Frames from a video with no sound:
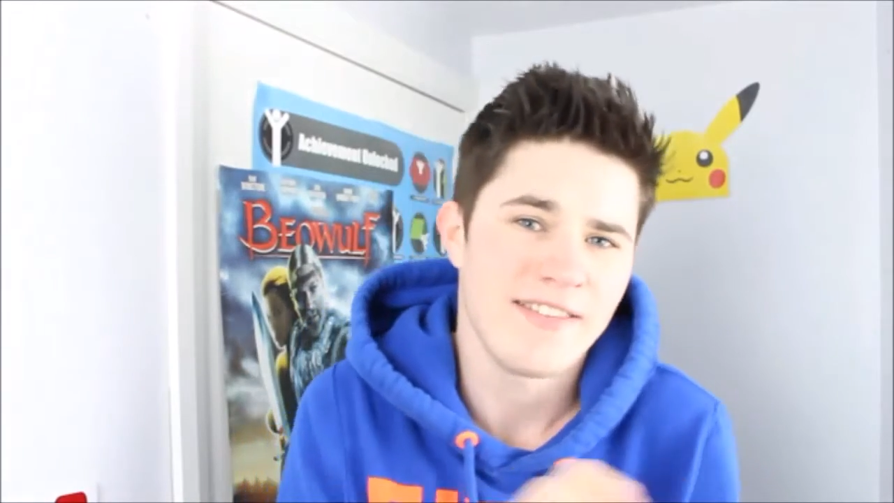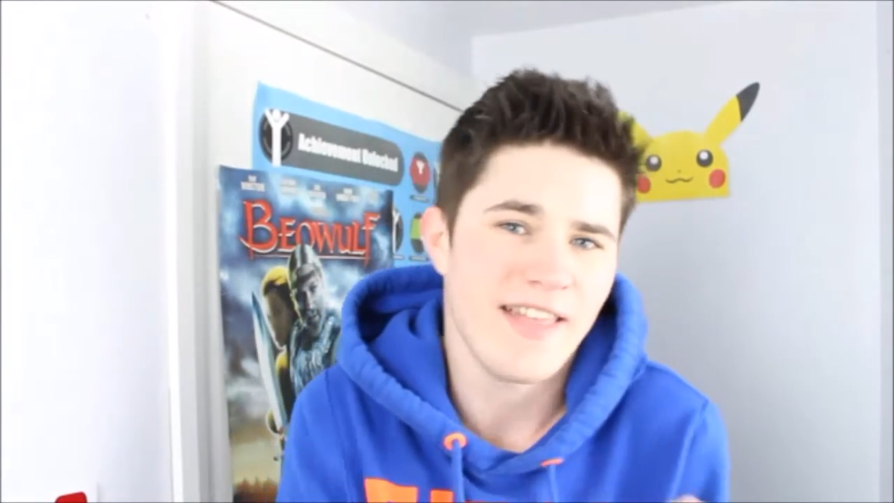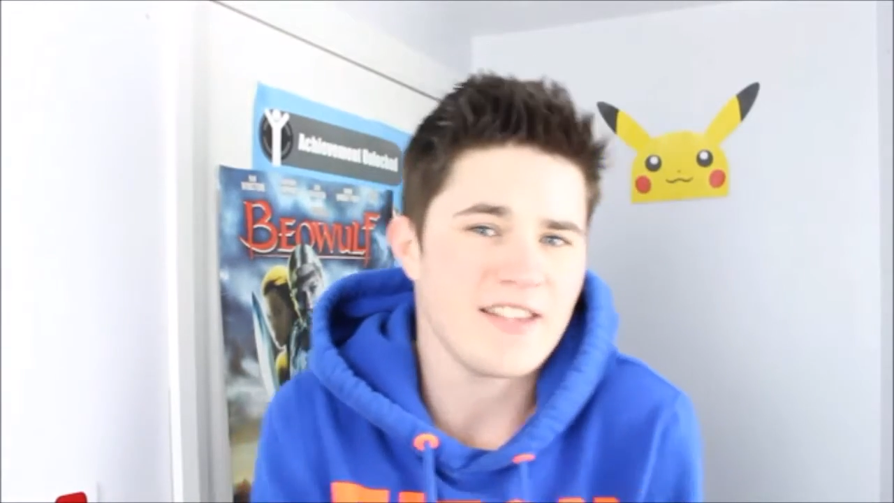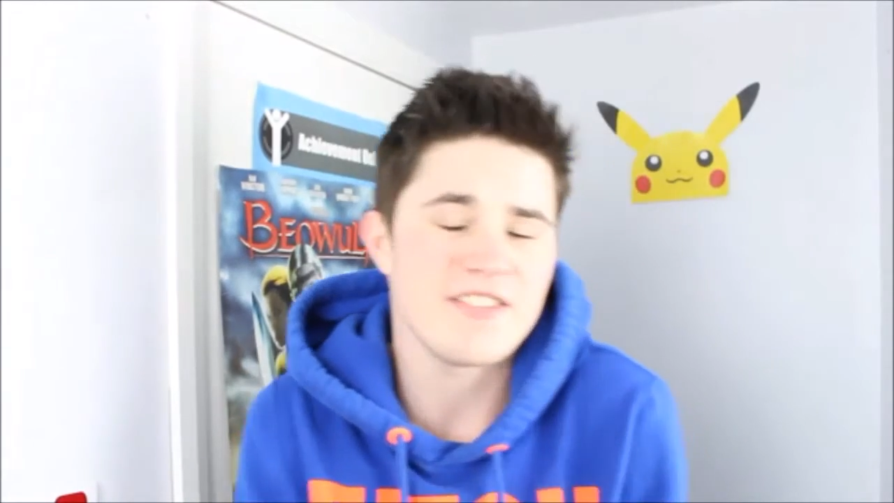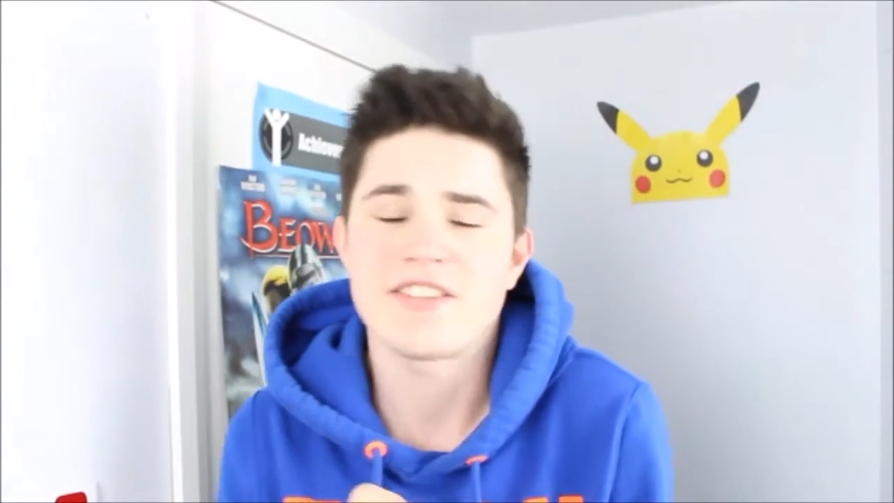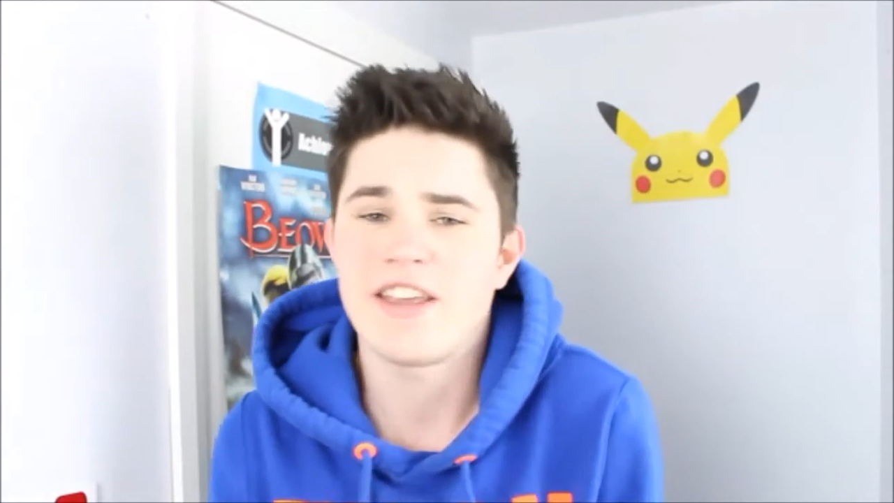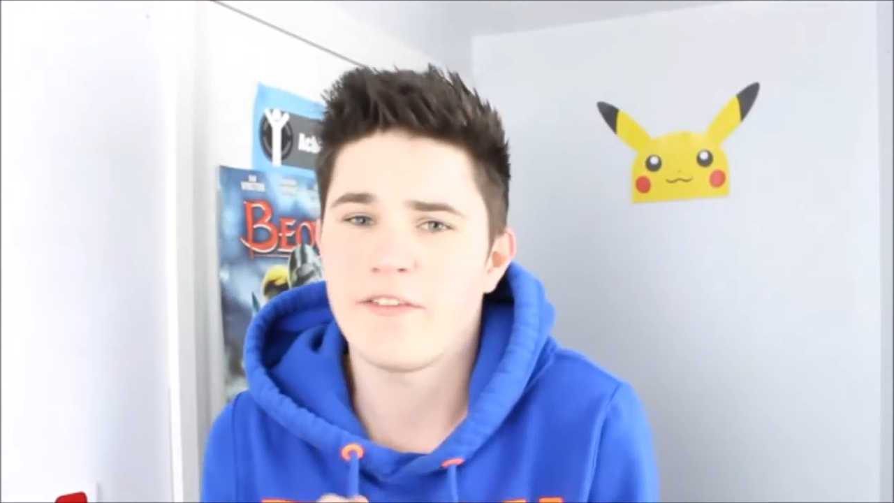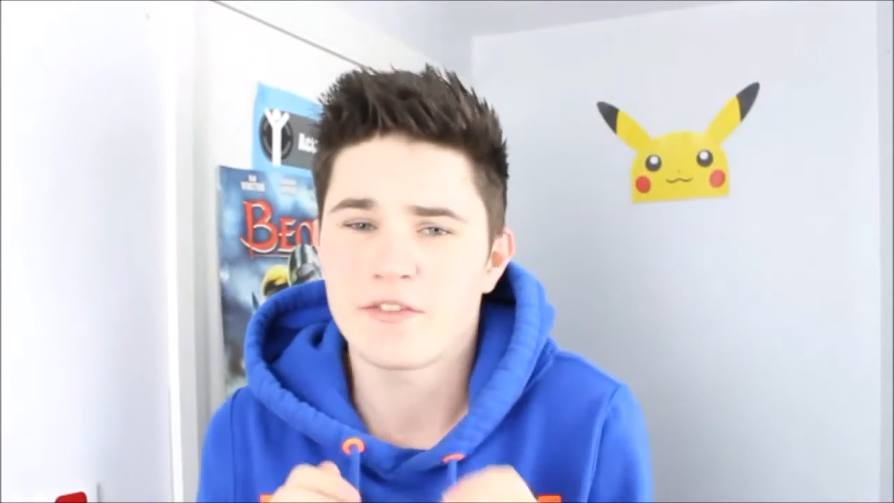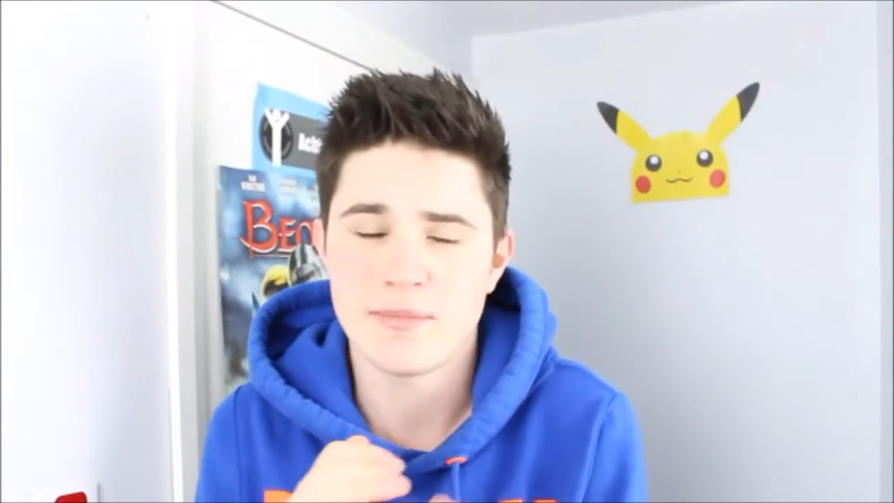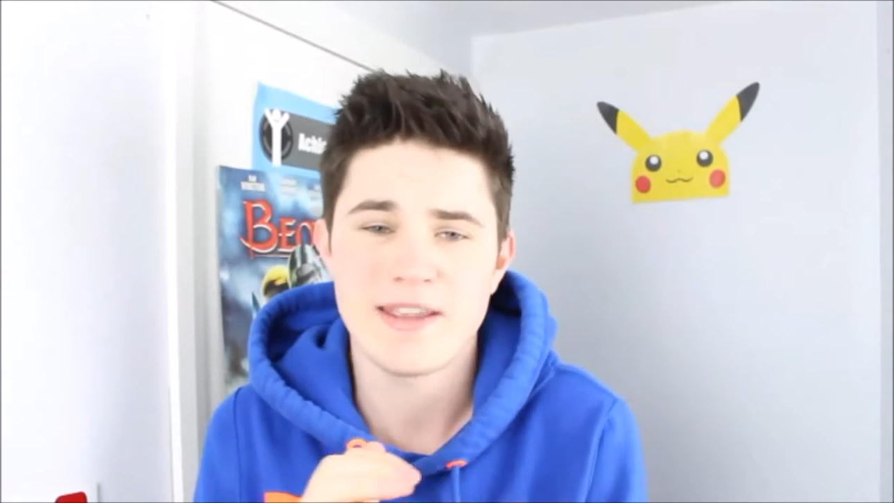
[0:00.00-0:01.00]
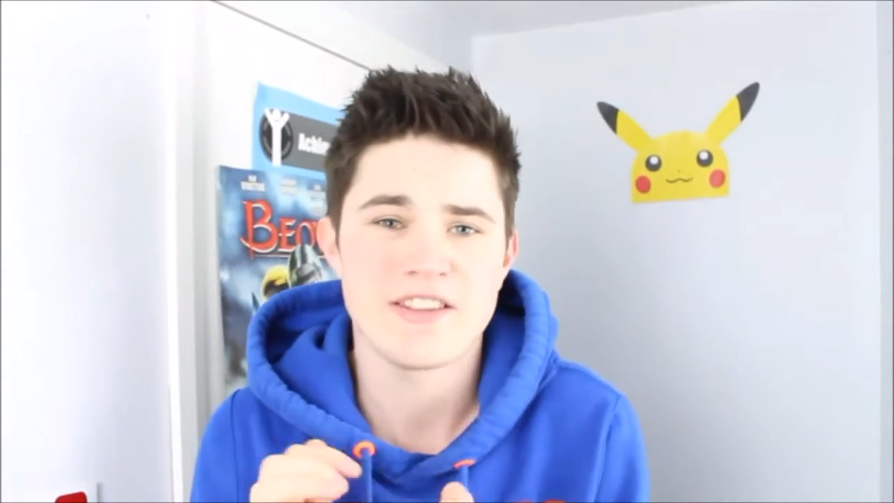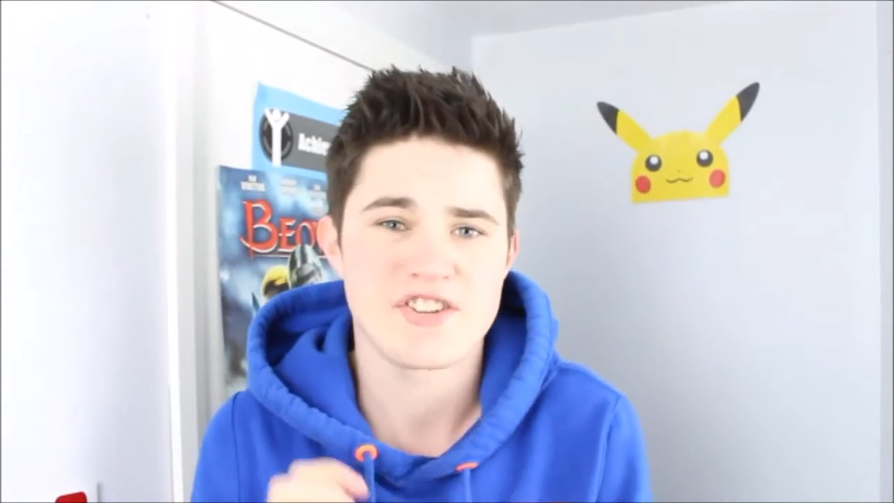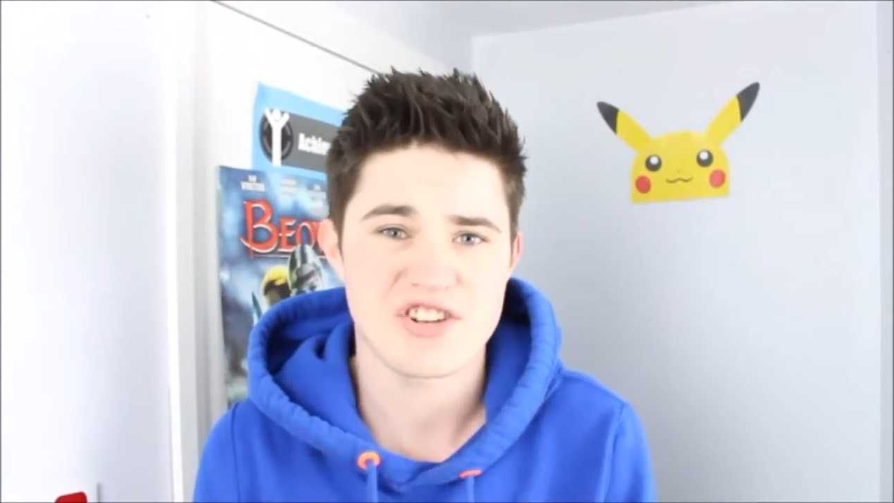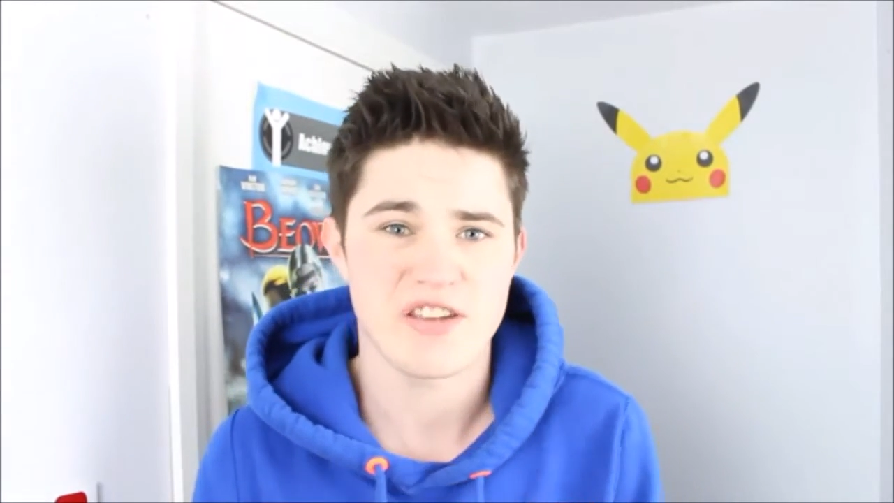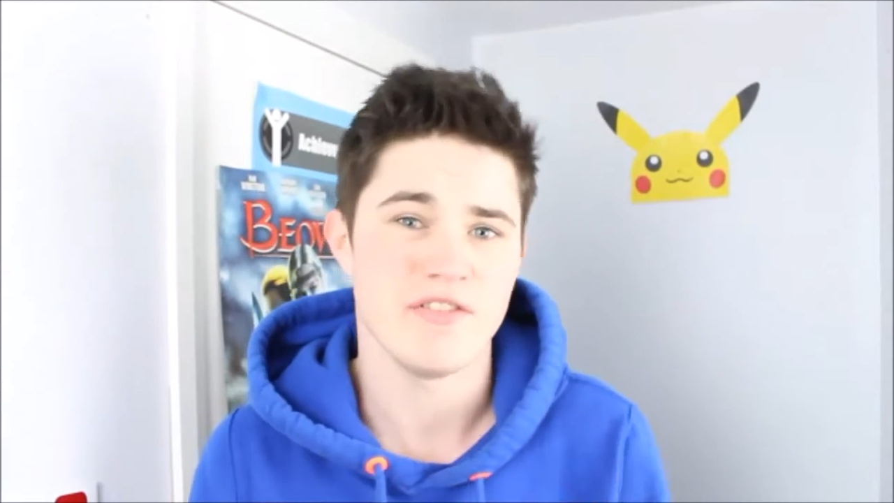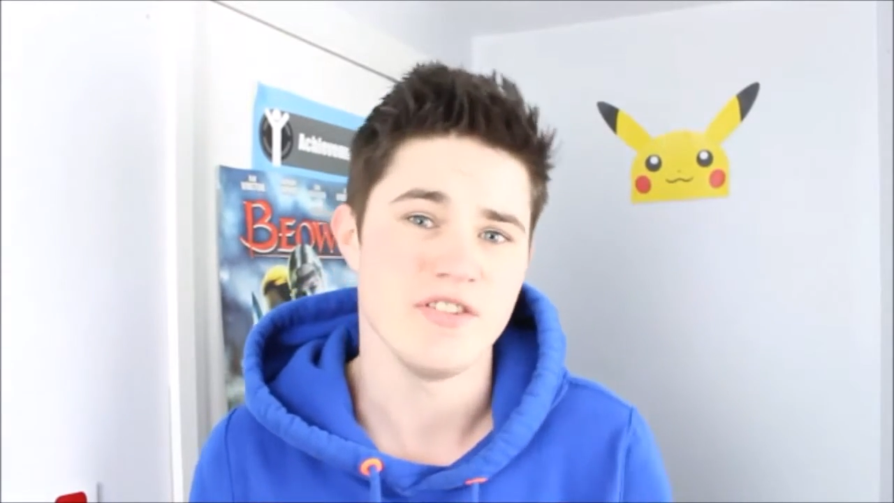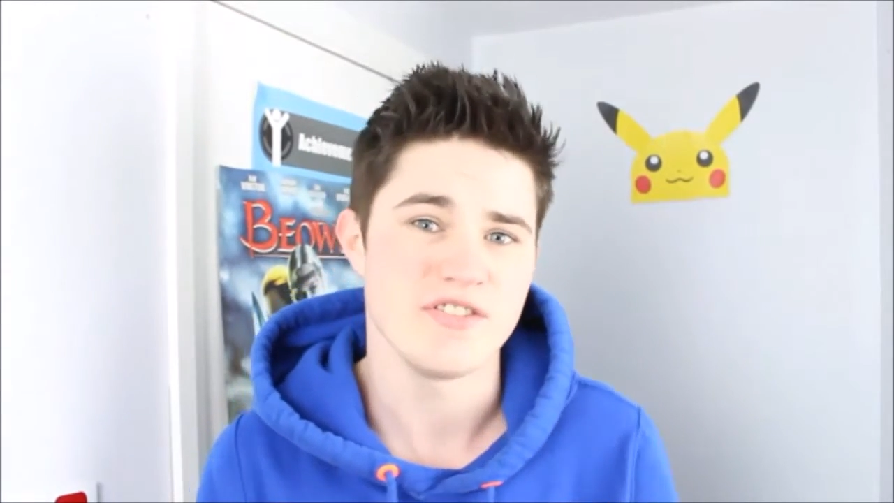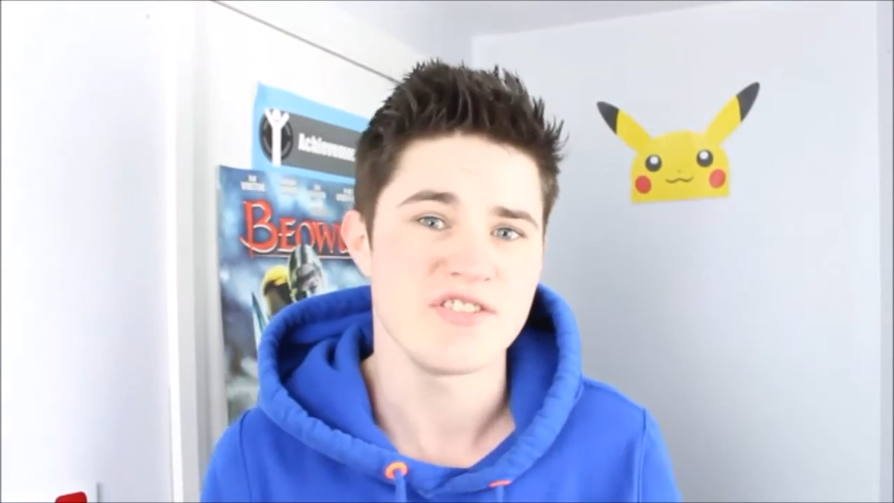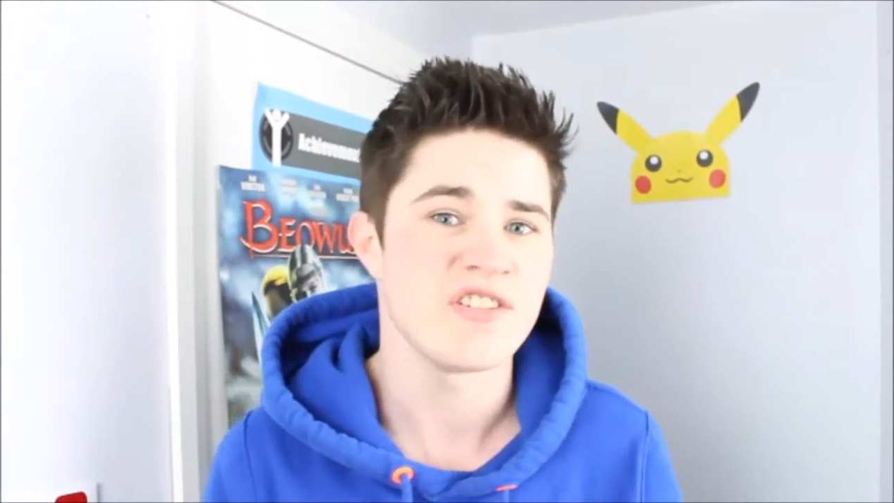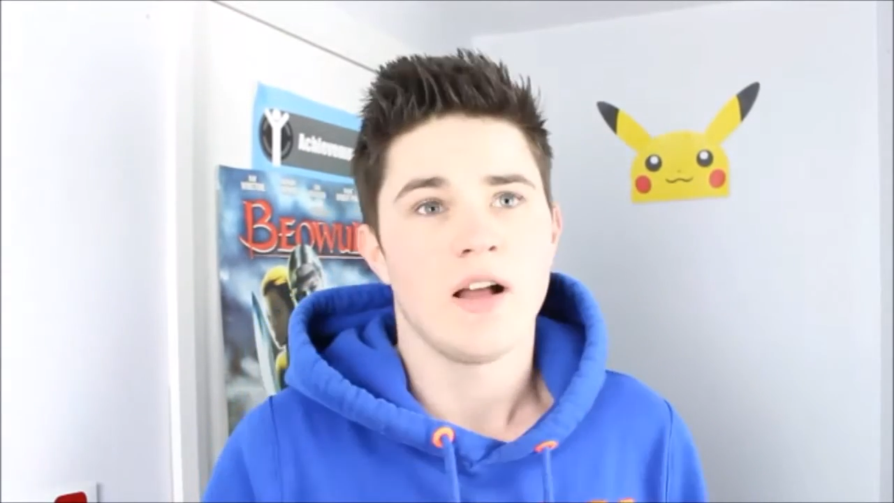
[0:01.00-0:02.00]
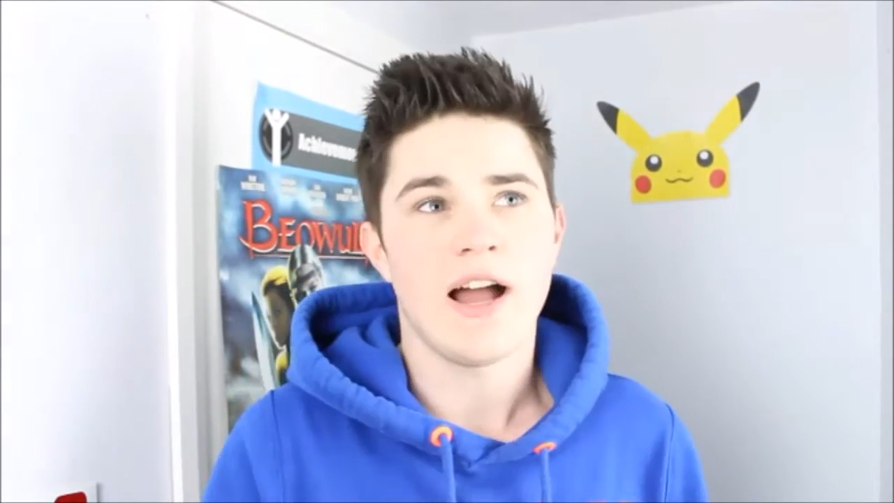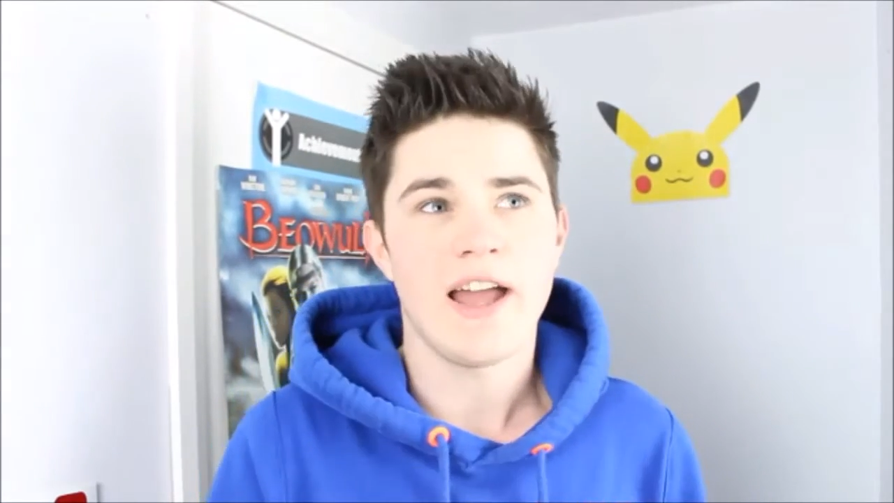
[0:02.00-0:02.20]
That just gives me the shivers.